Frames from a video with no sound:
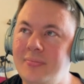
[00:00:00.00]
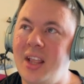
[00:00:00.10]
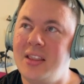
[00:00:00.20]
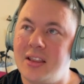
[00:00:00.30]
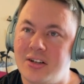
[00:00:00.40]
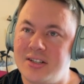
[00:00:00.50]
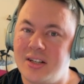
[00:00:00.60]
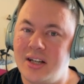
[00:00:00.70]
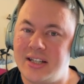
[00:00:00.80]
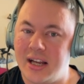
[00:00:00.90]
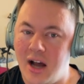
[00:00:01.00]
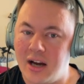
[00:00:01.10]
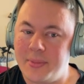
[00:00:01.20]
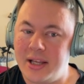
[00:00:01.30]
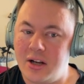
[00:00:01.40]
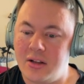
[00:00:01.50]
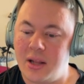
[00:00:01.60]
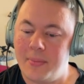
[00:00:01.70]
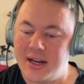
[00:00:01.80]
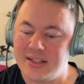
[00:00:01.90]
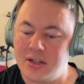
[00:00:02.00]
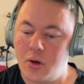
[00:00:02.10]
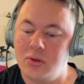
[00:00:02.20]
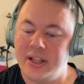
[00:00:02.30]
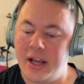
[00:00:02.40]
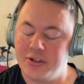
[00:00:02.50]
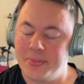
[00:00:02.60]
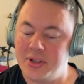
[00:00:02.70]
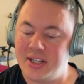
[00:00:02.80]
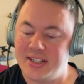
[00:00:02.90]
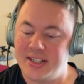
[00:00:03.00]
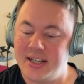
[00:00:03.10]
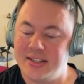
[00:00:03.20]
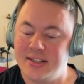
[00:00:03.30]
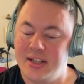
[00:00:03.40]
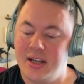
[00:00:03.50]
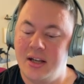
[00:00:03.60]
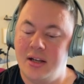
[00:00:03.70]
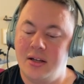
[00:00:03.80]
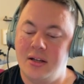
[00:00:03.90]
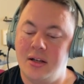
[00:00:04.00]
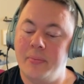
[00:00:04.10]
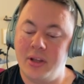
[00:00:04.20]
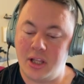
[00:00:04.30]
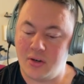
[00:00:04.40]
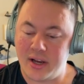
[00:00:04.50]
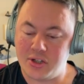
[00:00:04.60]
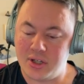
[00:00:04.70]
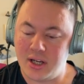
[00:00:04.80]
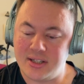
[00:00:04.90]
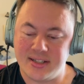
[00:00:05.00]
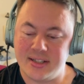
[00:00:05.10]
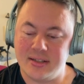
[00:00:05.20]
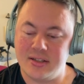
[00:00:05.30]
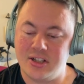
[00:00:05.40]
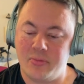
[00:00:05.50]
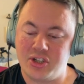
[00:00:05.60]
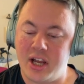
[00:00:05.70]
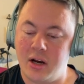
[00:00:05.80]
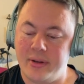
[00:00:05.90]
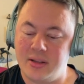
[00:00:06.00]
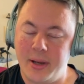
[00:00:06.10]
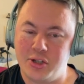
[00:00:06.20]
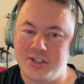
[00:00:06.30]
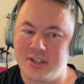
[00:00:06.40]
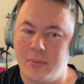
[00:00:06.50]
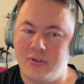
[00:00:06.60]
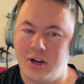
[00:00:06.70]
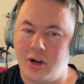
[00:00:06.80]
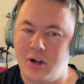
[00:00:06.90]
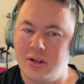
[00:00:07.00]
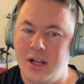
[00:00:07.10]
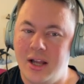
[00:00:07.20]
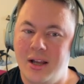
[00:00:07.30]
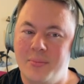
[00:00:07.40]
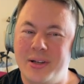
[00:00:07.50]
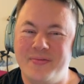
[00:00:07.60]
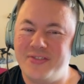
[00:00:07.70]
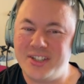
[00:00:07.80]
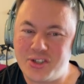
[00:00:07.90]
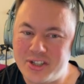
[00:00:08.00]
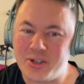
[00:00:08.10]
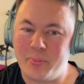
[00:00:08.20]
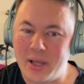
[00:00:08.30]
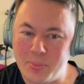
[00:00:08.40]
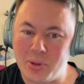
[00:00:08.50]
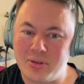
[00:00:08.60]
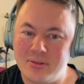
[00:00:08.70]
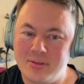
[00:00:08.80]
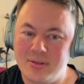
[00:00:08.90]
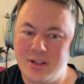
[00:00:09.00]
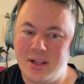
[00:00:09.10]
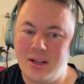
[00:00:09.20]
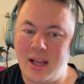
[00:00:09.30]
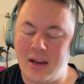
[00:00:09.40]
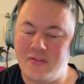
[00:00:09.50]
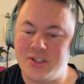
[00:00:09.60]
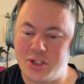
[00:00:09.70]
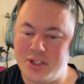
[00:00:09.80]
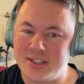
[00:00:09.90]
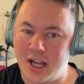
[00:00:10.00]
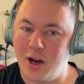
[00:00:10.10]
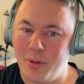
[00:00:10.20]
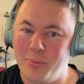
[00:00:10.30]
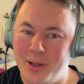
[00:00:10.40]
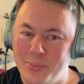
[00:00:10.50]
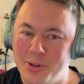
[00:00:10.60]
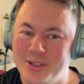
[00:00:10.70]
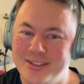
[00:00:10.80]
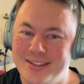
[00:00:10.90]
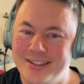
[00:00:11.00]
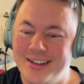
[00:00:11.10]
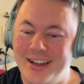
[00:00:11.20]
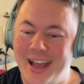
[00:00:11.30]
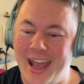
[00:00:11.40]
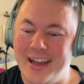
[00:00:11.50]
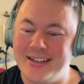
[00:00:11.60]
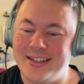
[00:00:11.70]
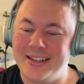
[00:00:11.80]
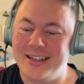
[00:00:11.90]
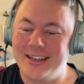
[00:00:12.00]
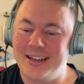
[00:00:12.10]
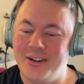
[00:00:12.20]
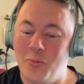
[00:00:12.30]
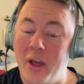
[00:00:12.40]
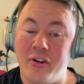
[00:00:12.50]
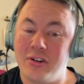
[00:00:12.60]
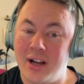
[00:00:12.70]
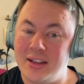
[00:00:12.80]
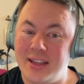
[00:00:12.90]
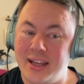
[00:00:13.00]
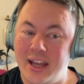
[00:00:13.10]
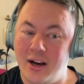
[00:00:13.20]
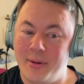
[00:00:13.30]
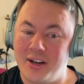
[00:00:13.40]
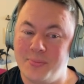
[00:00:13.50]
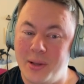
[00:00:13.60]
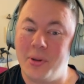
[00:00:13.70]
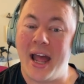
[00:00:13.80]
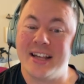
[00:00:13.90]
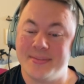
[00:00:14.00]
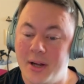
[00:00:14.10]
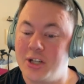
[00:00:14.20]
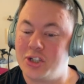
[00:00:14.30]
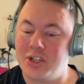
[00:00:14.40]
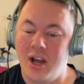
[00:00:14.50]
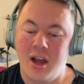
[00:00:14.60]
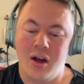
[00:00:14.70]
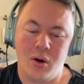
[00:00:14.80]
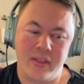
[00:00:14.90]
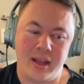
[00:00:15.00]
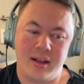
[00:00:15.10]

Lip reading: that there's a dichotomy here, that medicine only cares about the disease amelioration and doesn't so much care about the patient's comfort at all. But physicians are people, and physicians care about people. And whether or not they care about people as much, or they